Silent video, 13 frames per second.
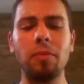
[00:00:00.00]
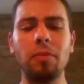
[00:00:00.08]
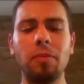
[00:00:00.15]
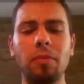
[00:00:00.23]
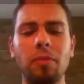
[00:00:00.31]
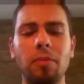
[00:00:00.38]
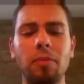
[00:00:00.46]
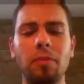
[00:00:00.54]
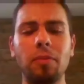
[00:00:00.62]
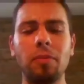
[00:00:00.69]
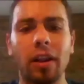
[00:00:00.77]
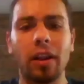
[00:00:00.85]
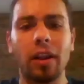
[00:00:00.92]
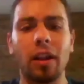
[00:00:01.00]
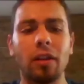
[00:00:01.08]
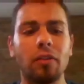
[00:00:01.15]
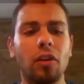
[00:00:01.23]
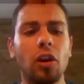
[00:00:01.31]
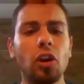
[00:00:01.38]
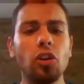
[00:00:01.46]
You have to
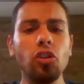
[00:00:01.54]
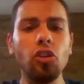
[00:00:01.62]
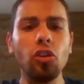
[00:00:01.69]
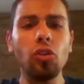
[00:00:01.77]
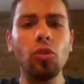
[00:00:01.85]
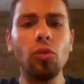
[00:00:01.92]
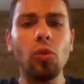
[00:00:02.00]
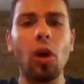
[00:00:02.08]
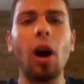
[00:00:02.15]
inspire yourself.